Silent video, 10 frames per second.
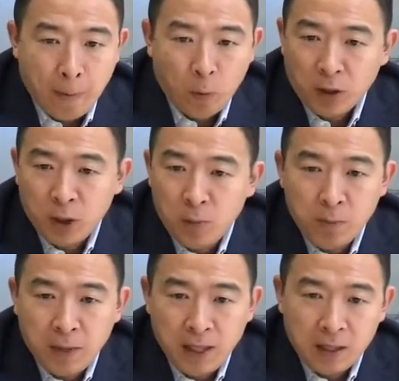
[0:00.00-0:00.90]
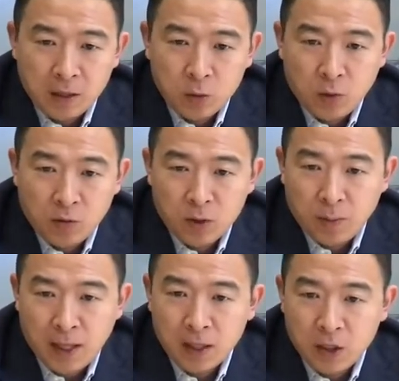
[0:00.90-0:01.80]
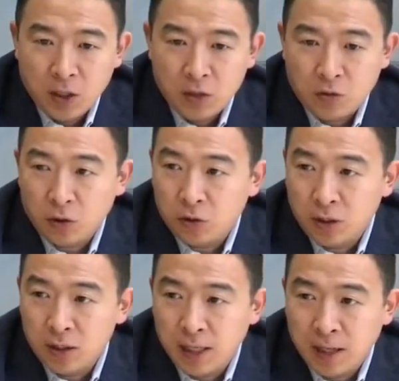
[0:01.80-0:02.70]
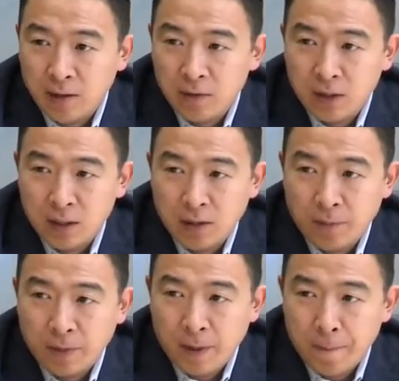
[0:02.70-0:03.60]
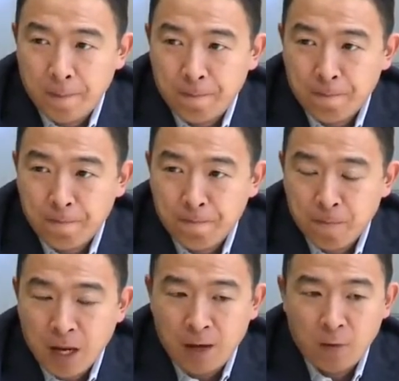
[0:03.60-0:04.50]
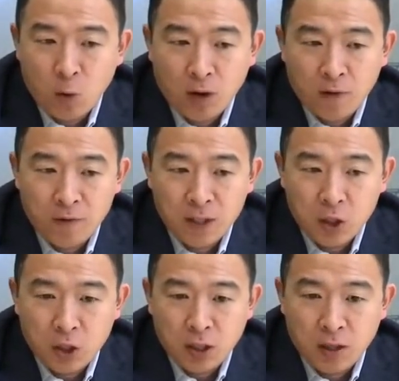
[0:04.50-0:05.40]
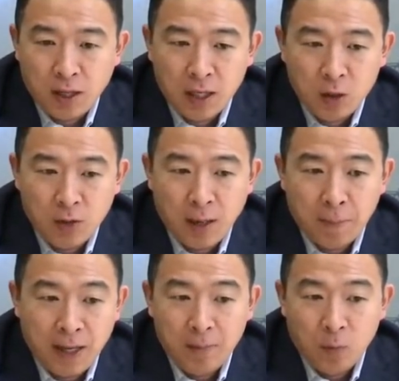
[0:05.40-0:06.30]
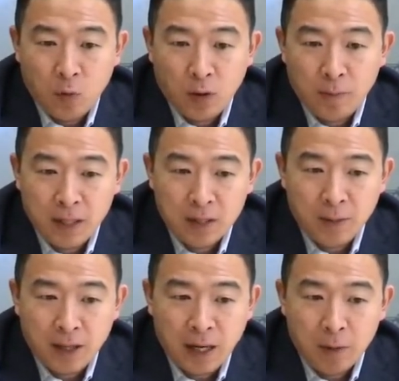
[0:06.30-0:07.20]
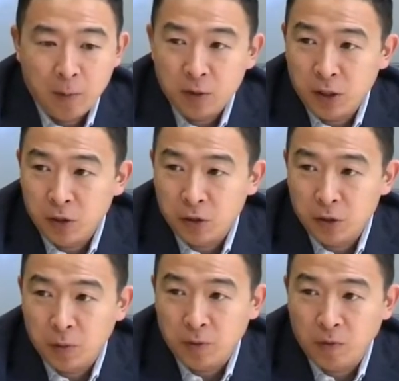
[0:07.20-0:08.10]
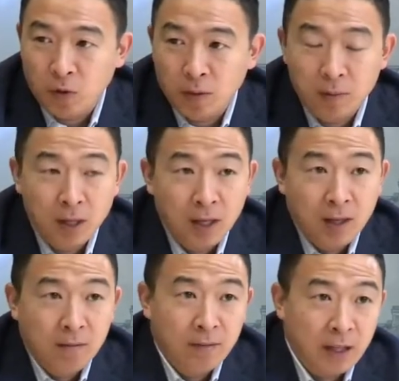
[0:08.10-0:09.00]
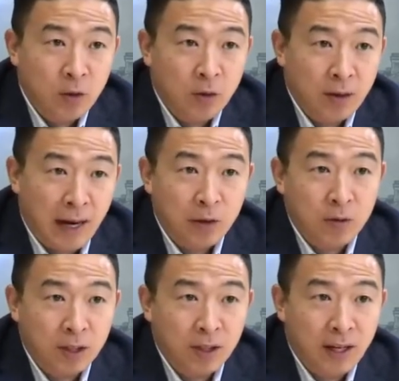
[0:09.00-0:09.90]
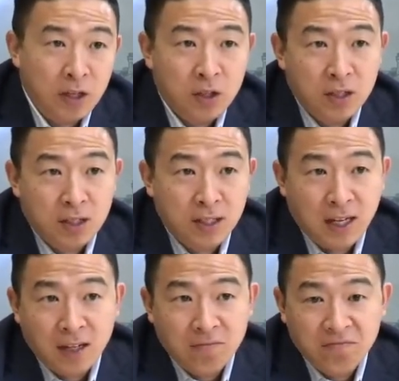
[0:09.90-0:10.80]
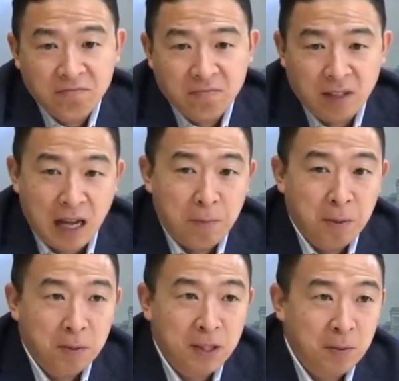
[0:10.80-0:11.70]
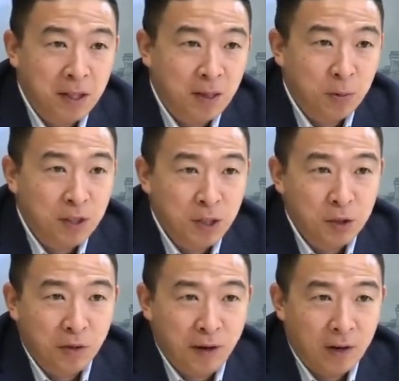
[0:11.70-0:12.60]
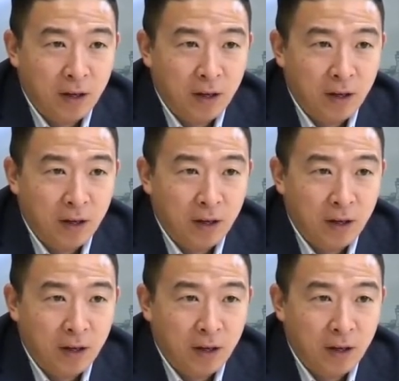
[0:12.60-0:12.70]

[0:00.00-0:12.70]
We're human beings. We respond to structural incentives. If you're a physician and you get paid more based upon how many procedures you perform, then your natural inclination is to say, a lot of people seem to need a procedure around